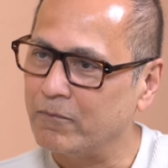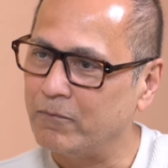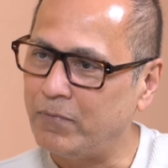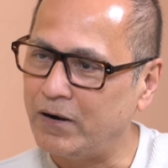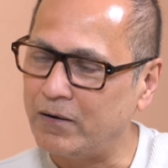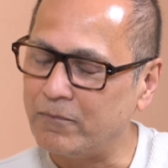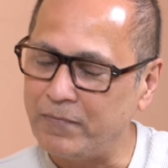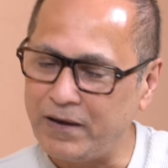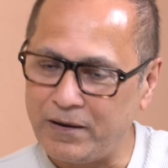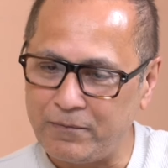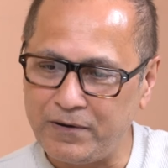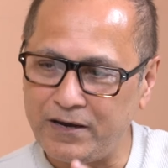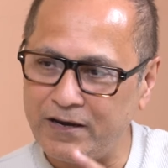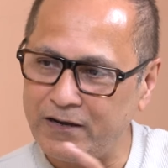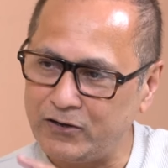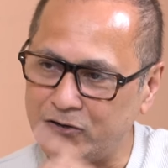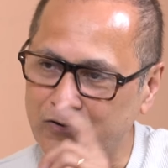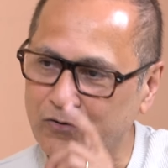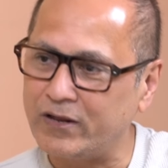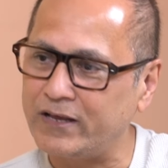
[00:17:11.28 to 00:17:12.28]
But maybe
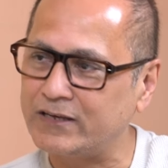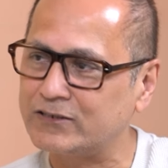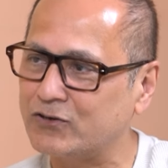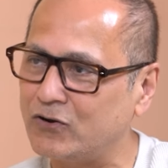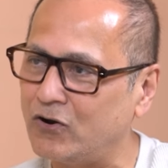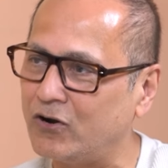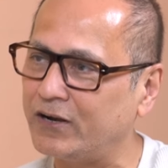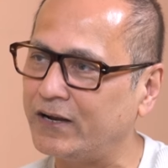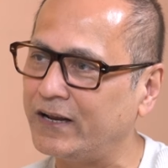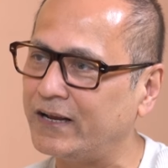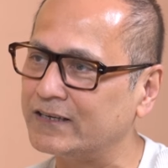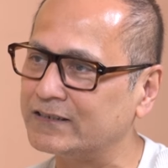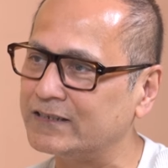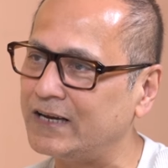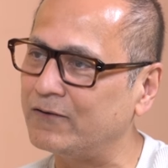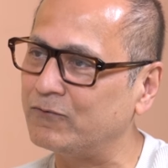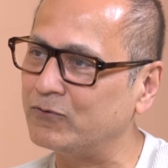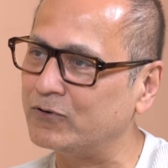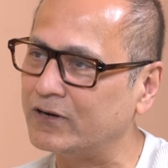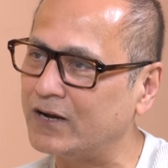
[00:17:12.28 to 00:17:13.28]
in today's context,
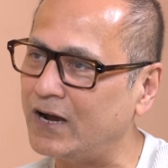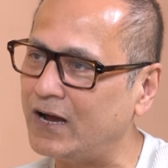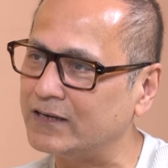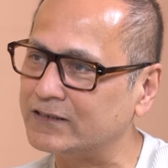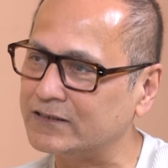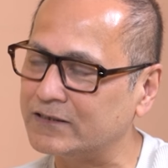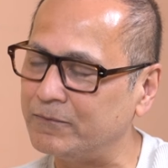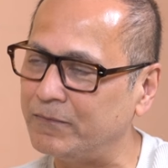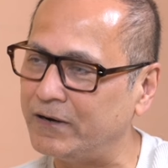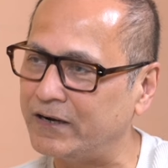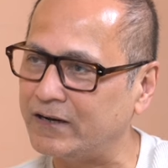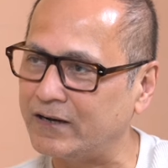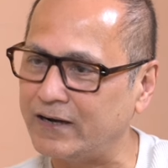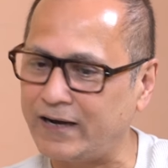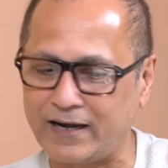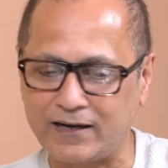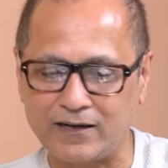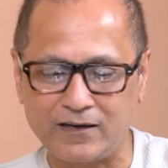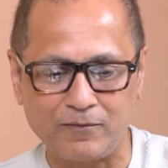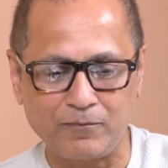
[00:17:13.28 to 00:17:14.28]
I would cast a better
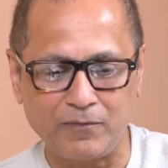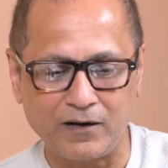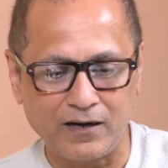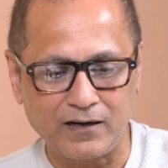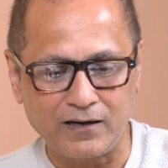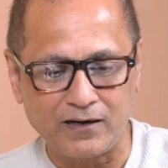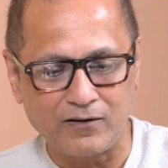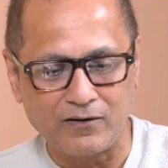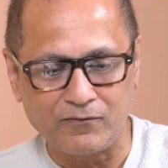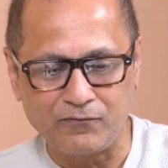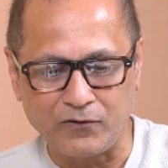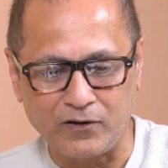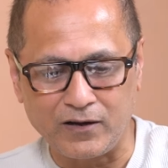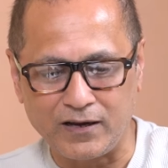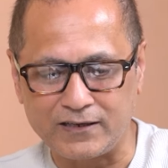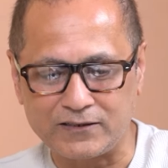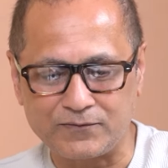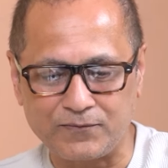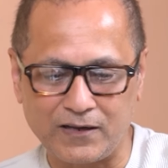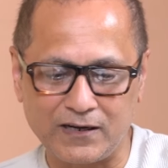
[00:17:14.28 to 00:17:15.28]
actor. But for
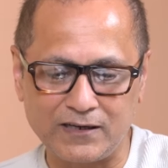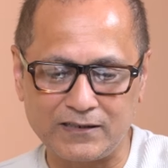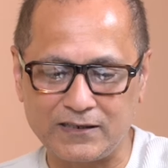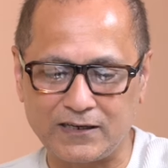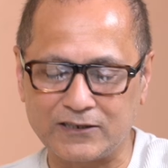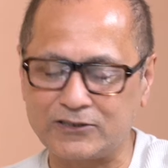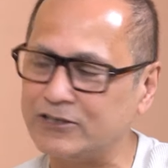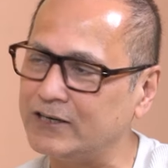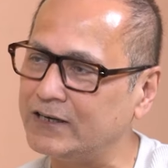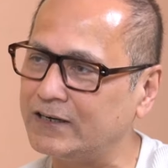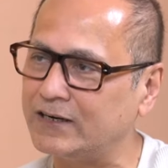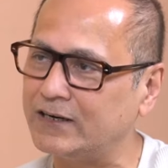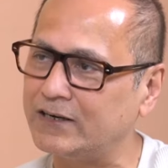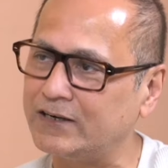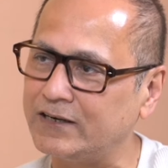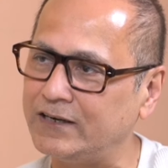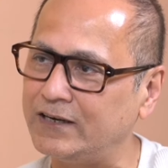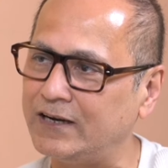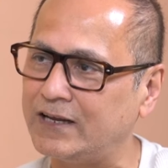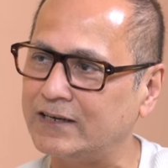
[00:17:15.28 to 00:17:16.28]
as far as Akshay and
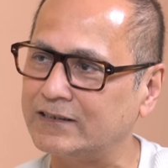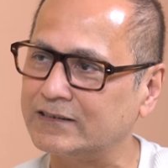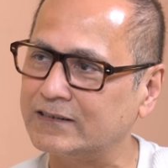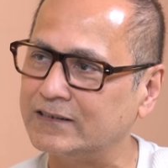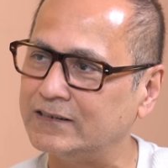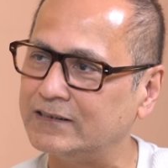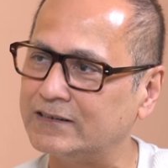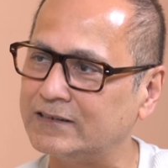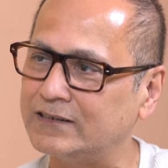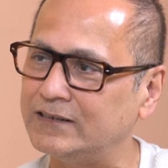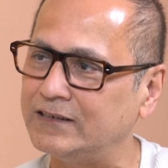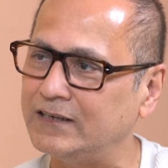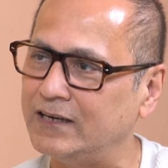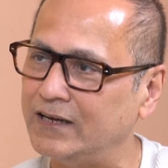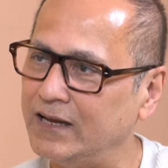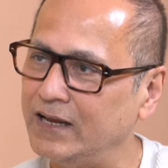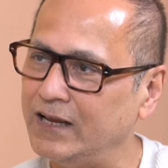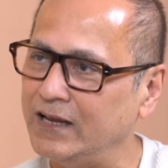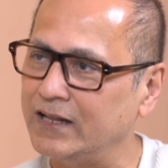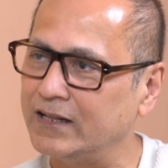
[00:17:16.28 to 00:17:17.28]
Katrina are concerned,
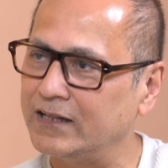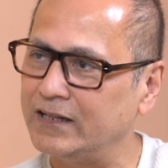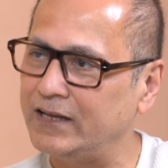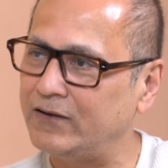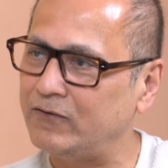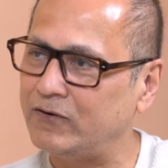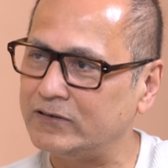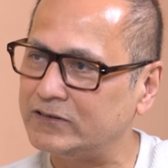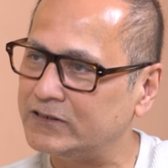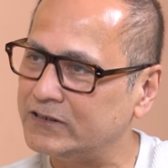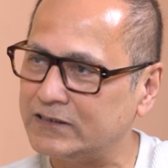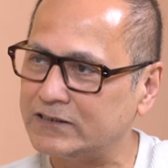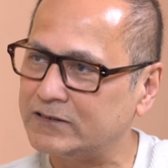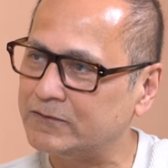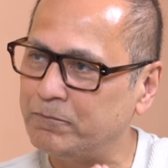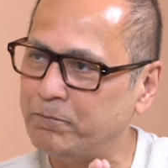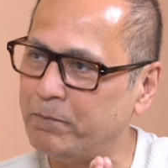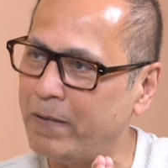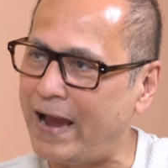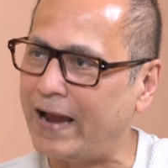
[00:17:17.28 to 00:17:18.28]
they were
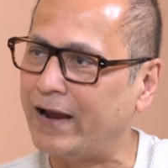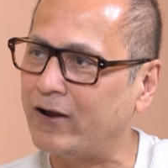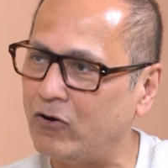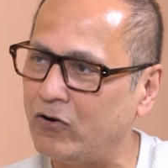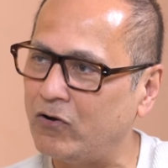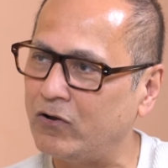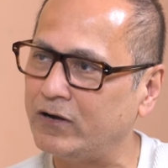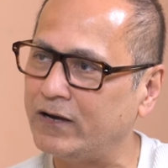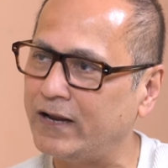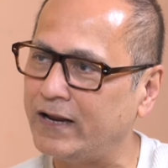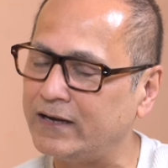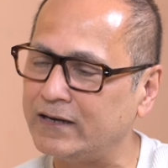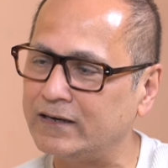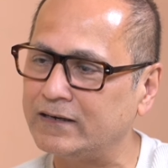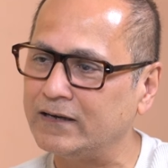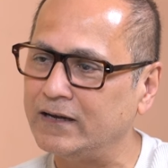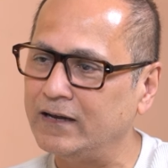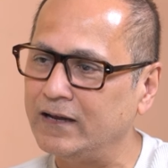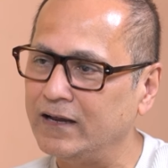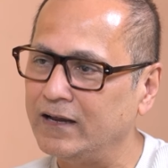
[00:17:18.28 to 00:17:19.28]
just bang on,
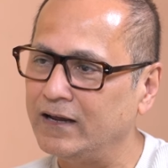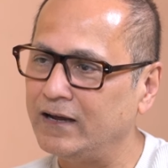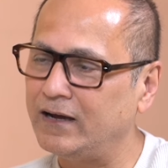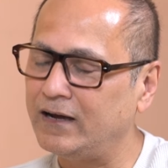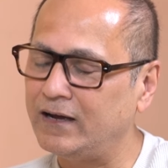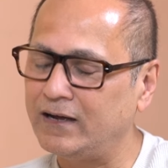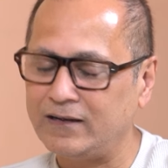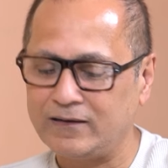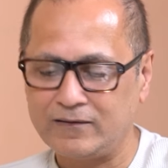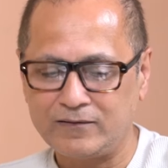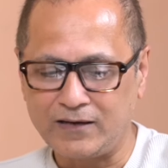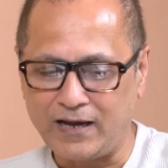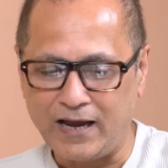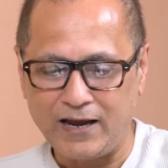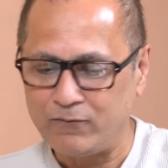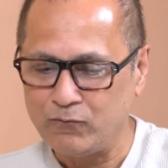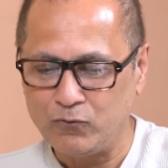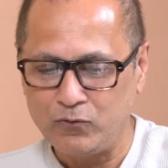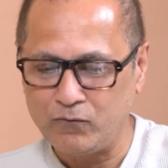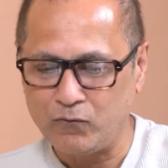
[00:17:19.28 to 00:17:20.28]
and
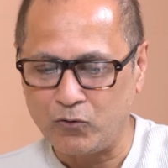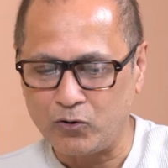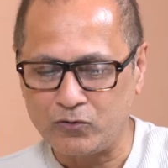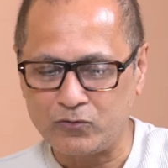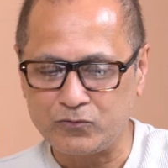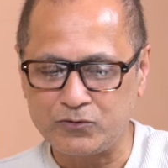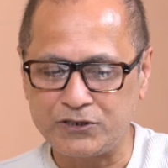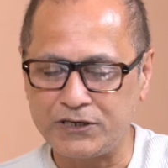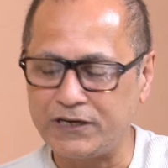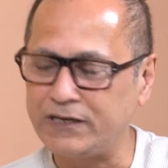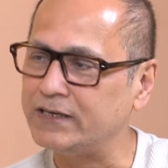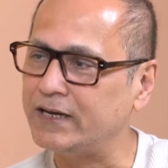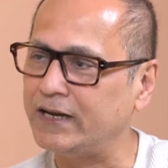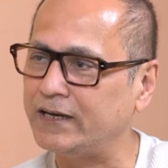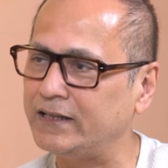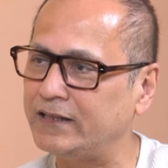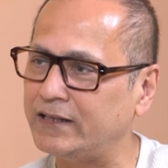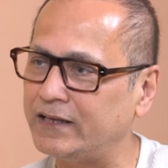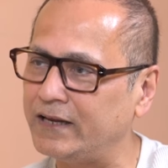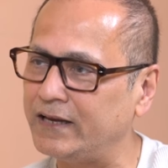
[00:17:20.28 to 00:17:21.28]
I won't want to change
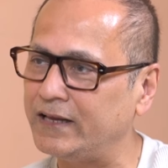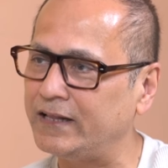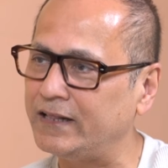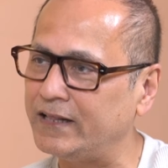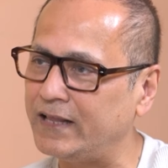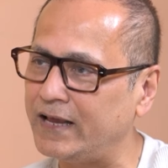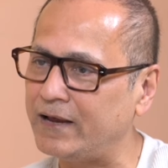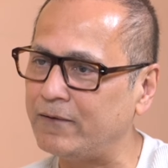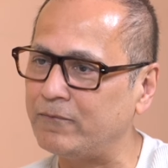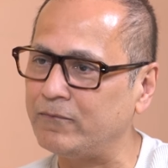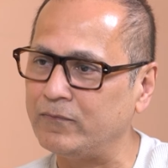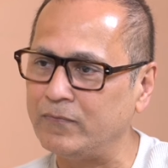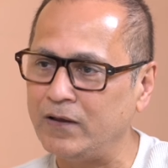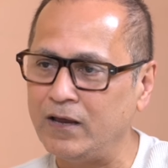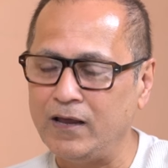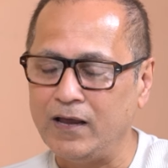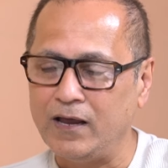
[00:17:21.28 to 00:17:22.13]
anything in them.